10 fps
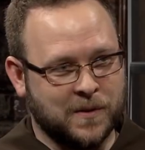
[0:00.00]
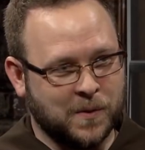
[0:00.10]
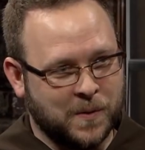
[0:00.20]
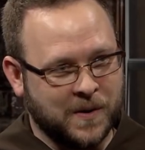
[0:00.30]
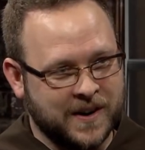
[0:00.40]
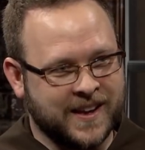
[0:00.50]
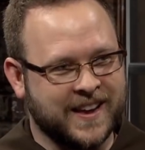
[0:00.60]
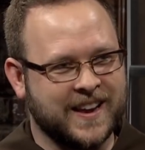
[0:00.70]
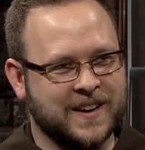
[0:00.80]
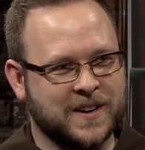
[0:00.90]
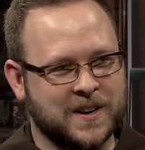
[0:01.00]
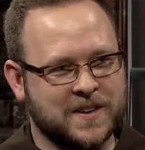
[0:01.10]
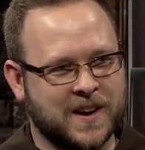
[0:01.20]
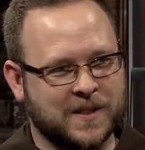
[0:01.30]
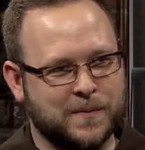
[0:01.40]
of the Lord, and you're going
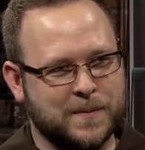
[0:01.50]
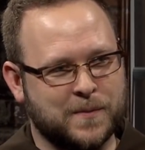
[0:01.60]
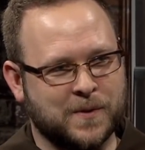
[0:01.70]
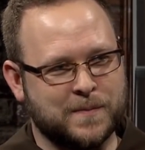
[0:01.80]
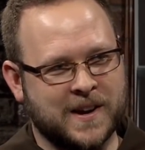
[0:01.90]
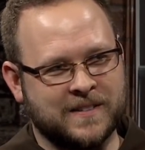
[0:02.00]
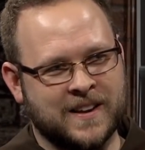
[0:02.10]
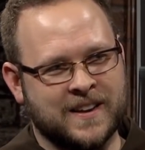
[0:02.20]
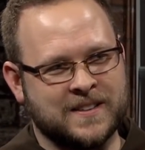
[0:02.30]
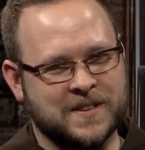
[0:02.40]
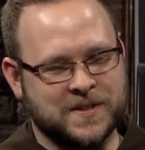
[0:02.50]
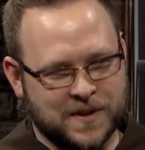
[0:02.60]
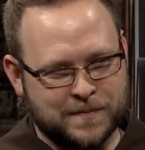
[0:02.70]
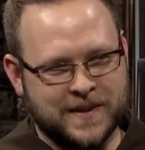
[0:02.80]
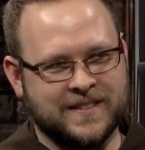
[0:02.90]
to talk a little bit more about
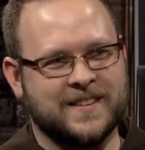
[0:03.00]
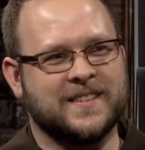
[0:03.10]
discernment.